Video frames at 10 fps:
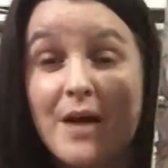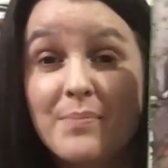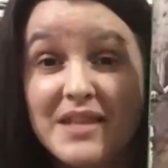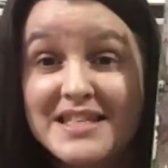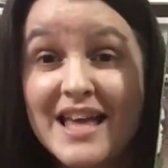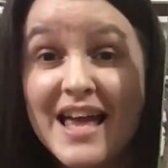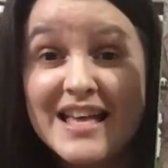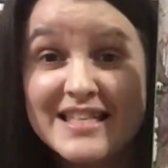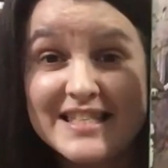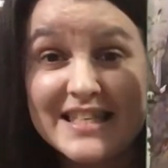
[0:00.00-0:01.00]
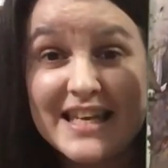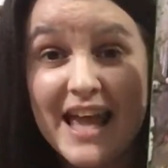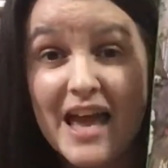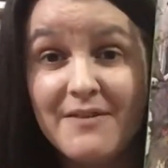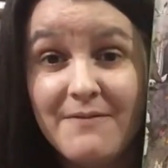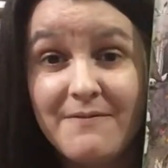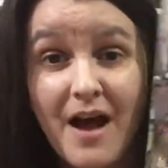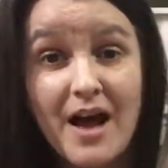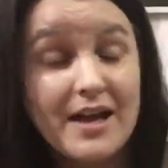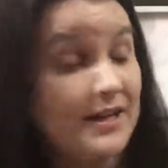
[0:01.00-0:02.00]
up this Seek and
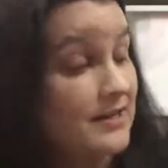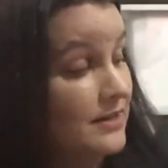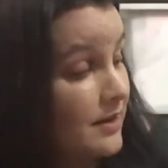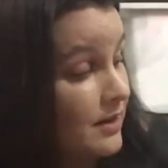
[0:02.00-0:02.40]
Find